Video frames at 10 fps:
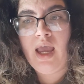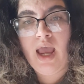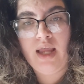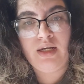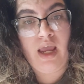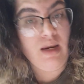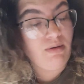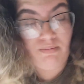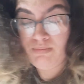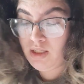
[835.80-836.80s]
and
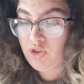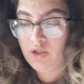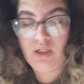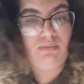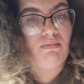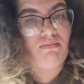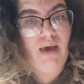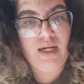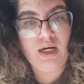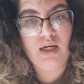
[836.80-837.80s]
Midjourney,
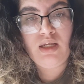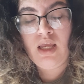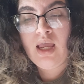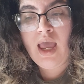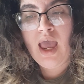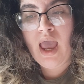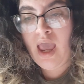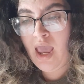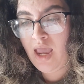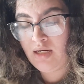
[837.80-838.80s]
Meta,
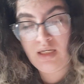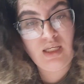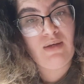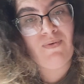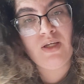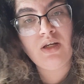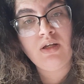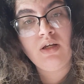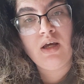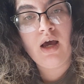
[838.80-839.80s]
and even
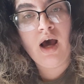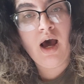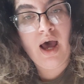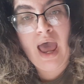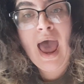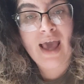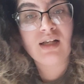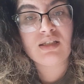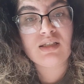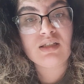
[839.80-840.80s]

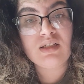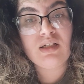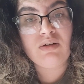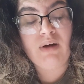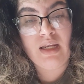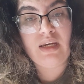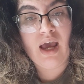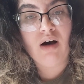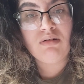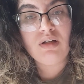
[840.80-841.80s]
X right
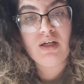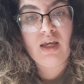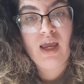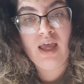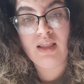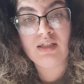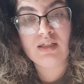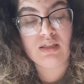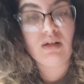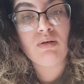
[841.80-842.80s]
now. And this
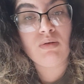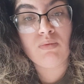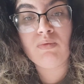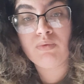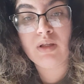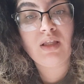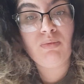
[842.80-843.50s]
is really